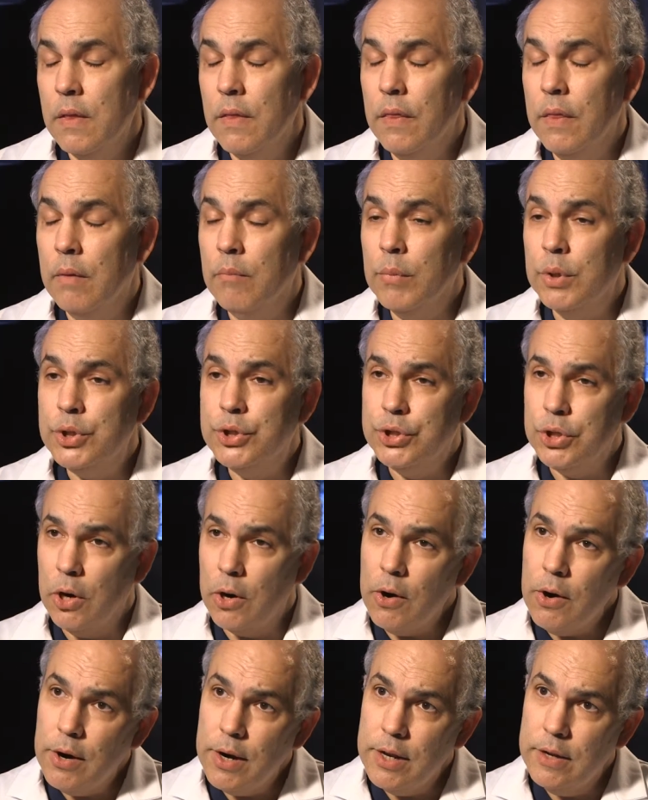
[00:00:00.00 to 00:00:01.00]
The
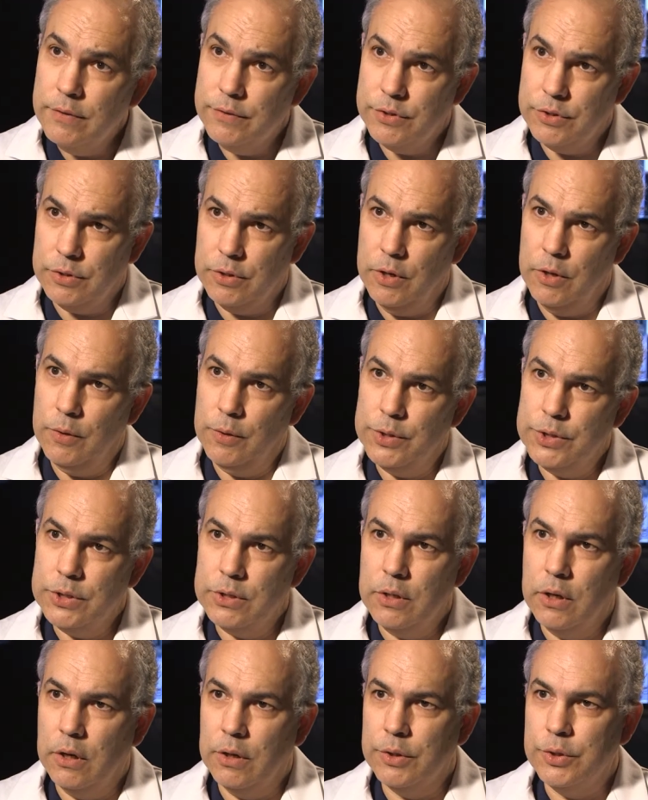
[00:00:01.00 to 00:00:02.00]
majority of
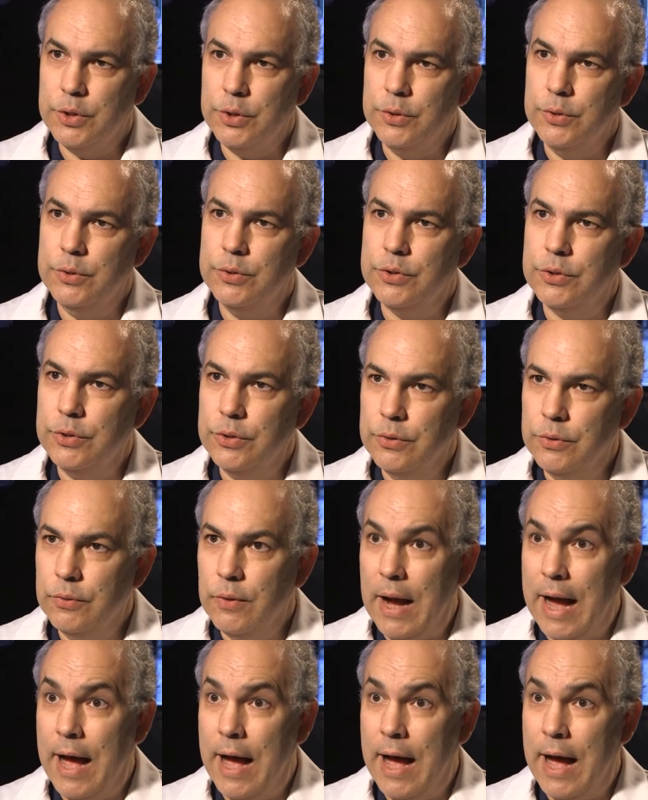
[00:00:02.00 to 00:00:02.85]
strokes are due to